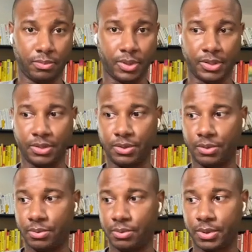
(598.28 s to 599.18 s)
what's
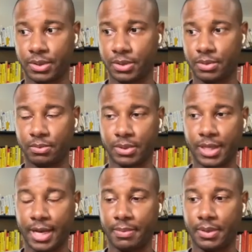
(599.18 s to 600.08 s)
new, what's
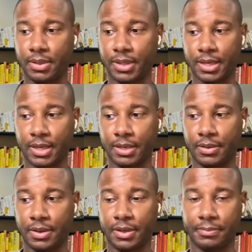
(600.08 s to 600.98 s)
happening, that kind
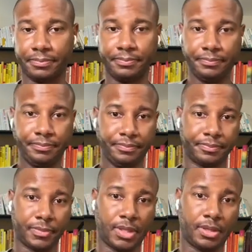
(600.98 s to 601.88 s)
of thing.
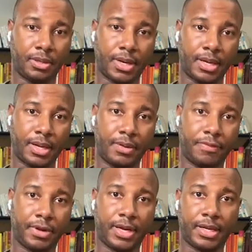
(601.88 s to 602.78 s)
I
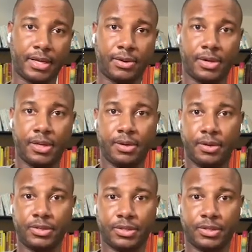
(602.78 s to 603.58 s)
figured I'd get on here